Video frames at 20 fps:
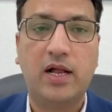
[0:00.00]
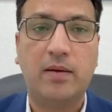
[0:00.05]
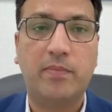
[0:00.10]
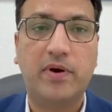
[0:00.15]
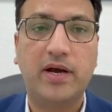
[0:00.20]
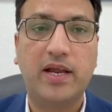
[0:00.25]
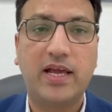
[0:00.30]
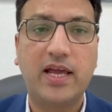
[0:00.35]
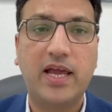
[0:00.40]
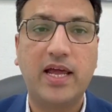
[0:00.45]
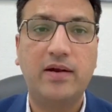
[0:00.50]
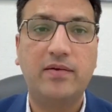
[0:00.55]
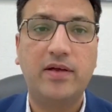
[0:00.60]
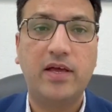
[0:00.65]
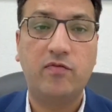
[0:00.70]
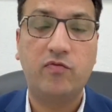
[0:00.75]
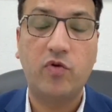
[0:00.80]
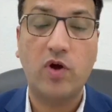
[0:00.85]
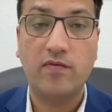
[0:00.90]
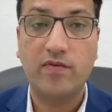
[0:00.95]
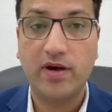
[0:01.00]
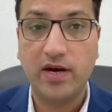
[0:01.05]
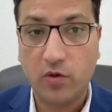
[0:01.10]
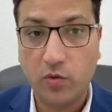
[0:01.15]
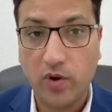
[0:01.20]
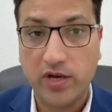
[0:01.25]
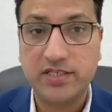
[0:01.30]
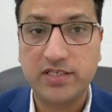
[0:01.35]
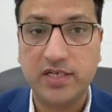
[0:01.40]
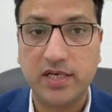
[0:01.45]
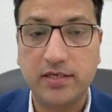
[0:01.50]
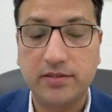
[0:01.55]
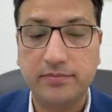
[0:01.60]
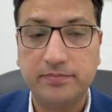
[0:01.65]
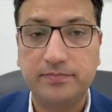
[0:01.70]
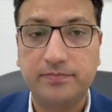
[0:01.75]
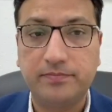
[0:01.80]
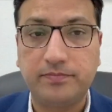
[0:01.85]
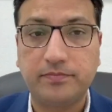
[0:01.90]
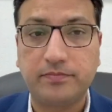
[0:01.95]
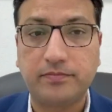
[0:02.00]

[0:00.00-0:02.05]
But again, if you have any question